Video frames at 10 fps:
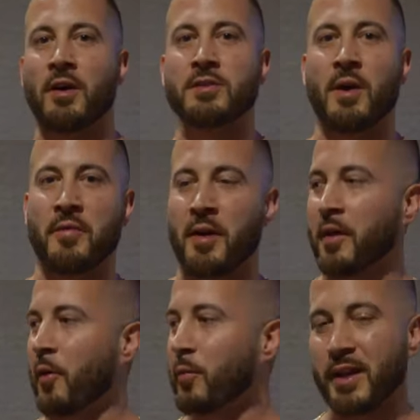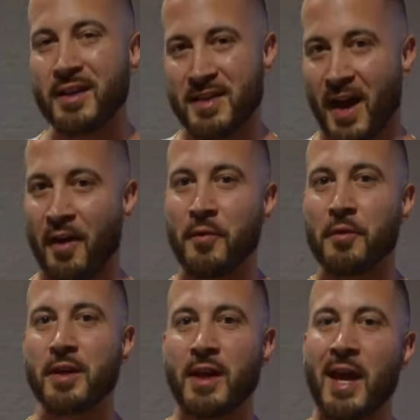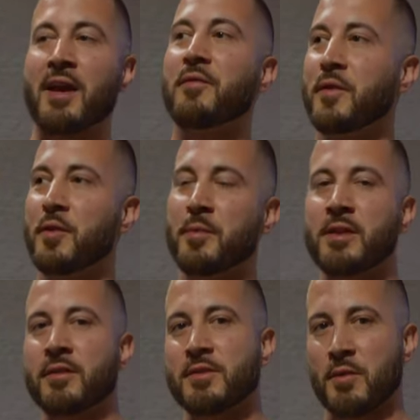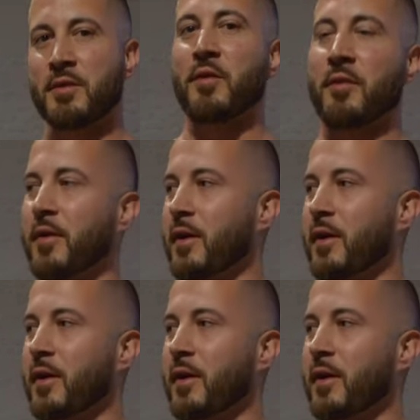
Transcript: Also, I found out with his iPhone, it can film in 24